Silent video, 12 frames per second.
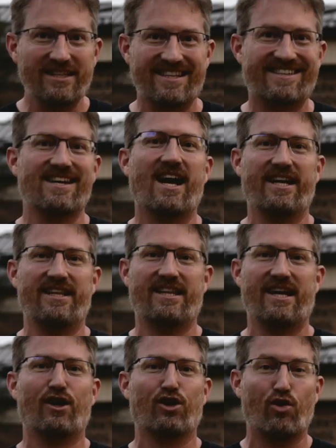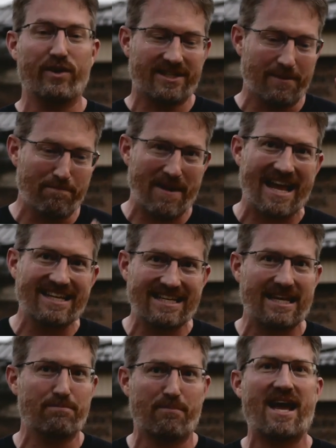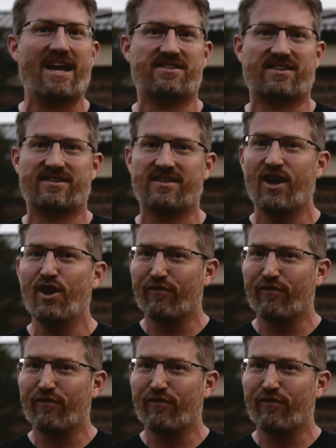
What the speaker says: decided they are going to mandate masks